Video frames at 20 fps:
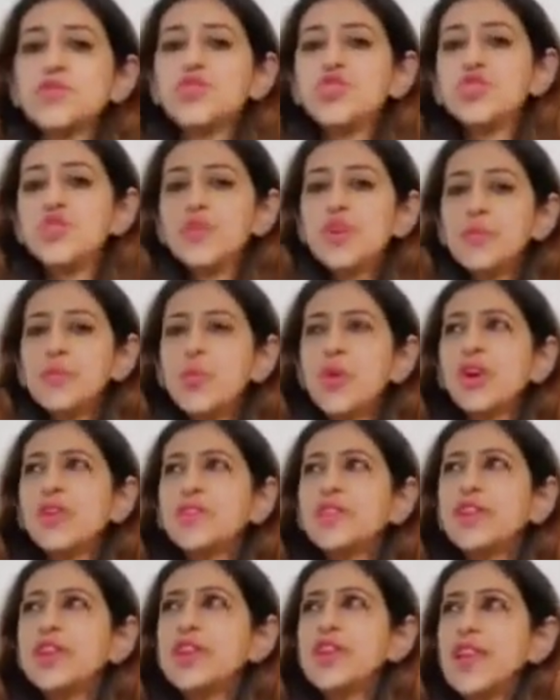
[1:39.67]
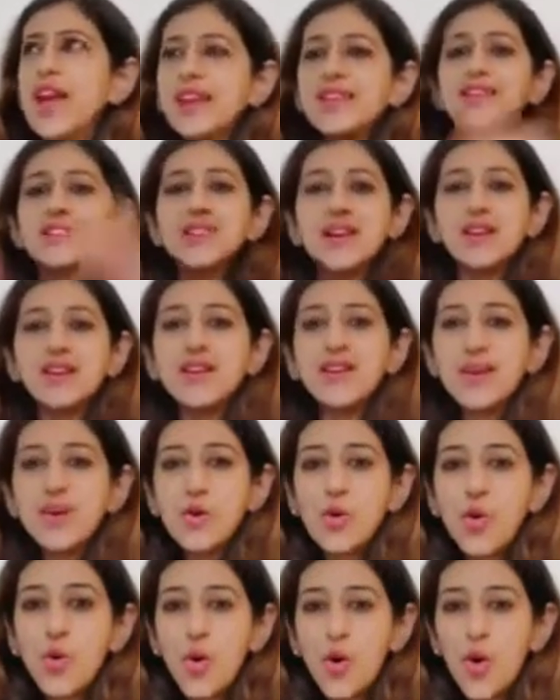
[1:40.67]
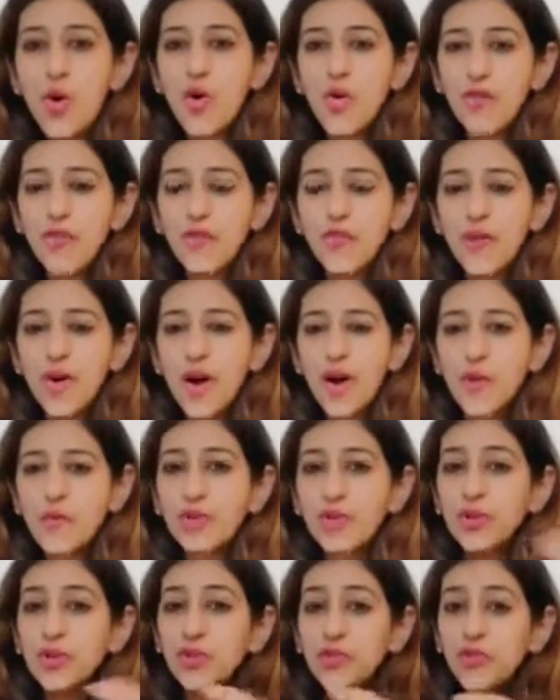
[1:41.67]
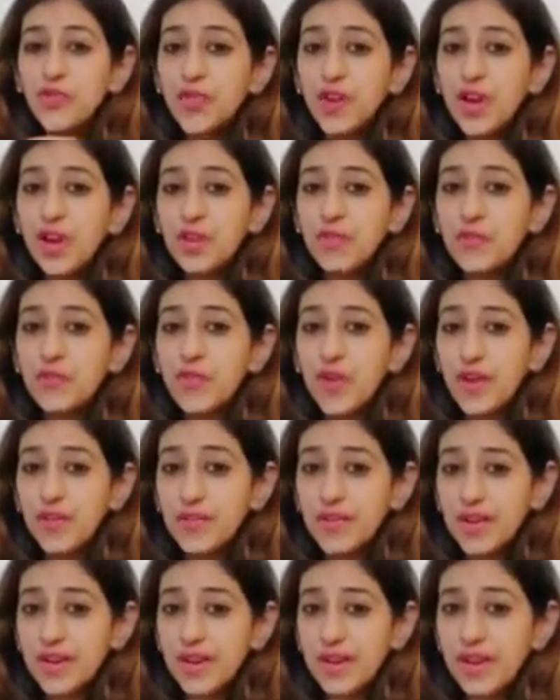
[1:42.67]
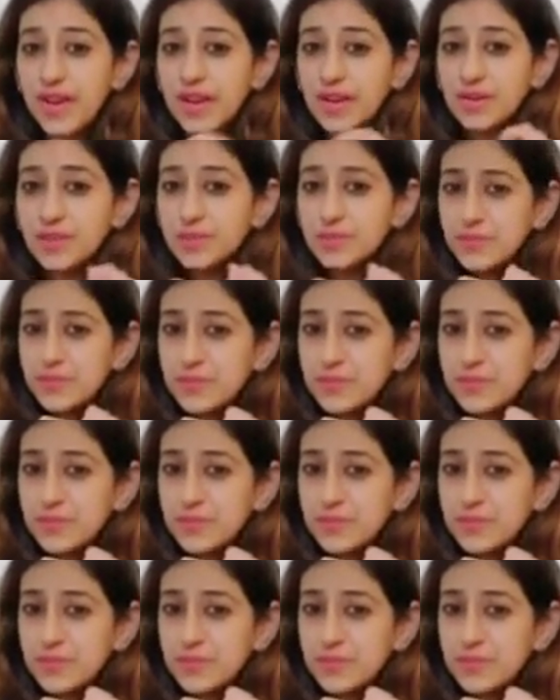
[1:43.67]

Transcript: Children, what if the lights suddenly go off? How will you feel? Very